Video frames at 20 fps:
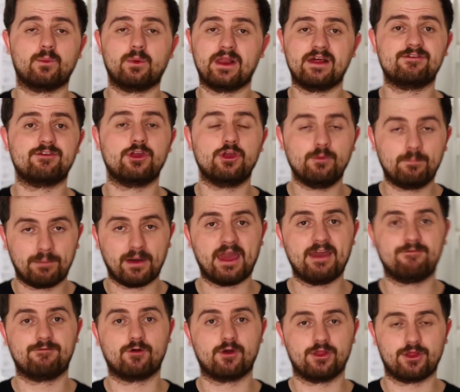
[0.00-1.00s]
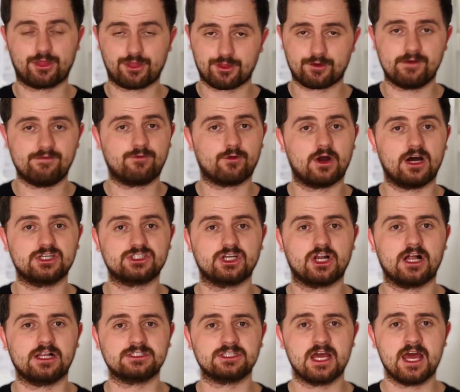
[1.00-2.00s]
whatever you pay for the $300,
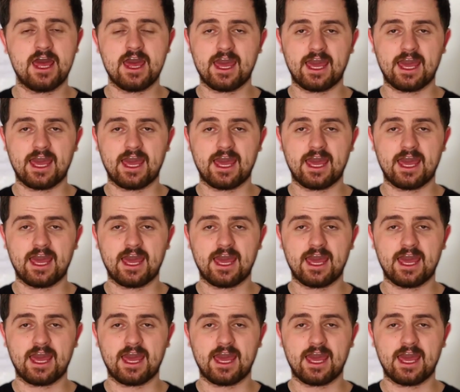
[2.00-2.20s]
$400,